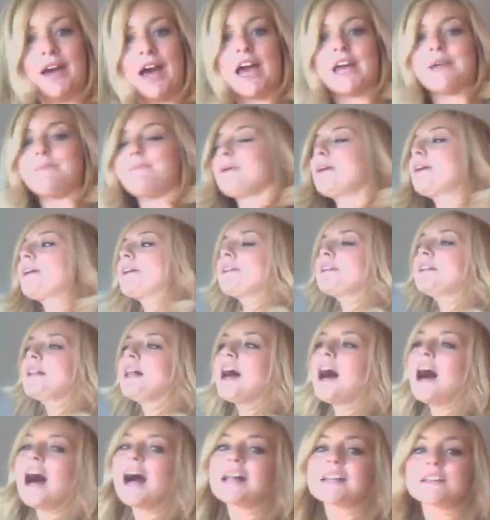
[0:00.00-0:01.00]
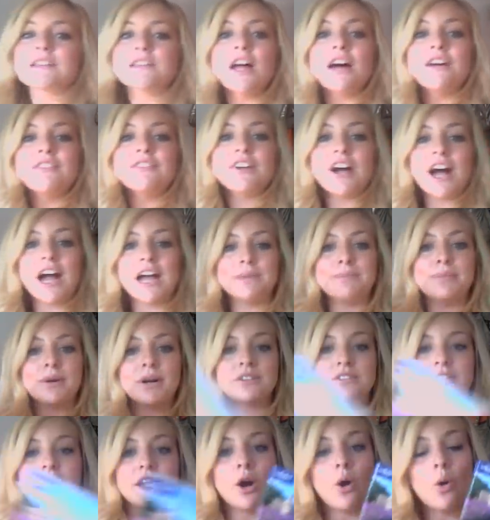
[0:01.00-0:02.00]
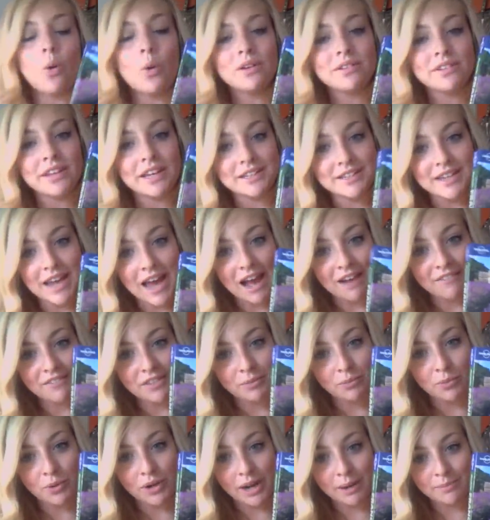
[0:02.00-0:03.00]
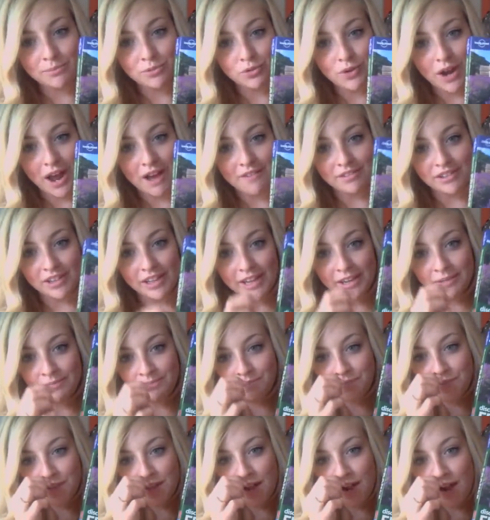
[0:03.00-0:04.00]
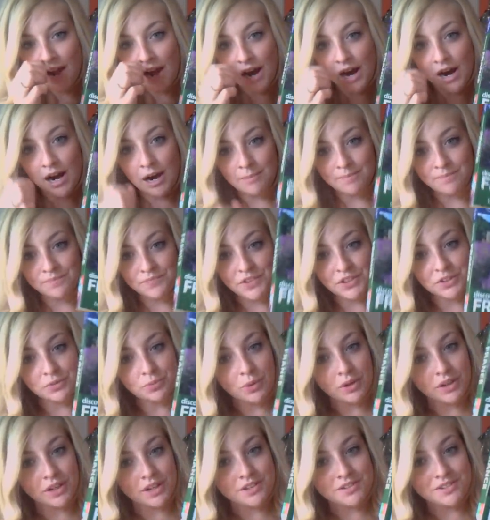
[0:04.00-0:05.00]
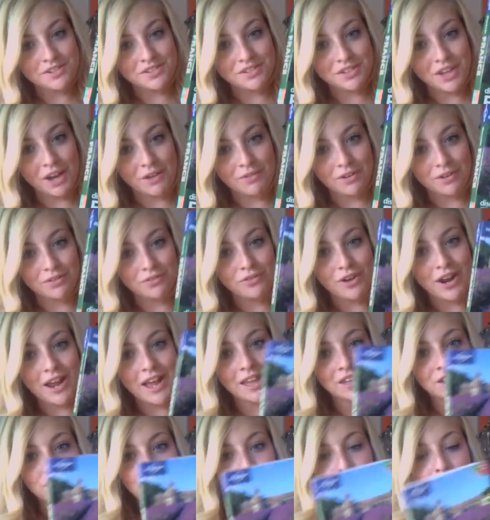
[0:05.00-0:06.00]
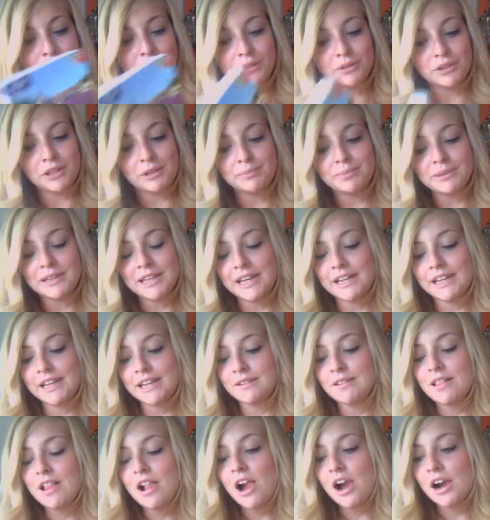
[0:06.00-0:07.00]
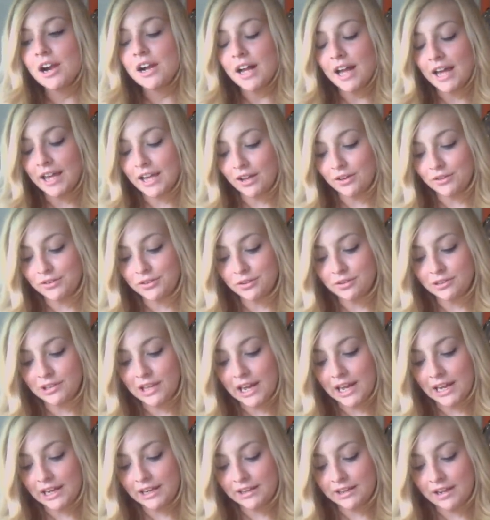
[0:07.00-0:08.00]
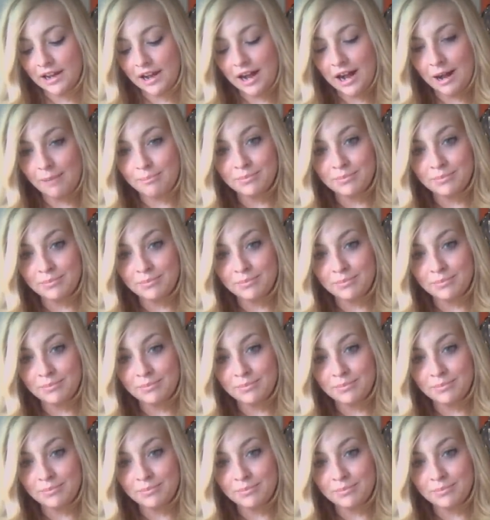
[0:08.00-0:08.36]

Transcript: a guidebook. I love guidebooks. I always like to have them when I'm traveling. This one is Discover France from Lonely Planet. I also like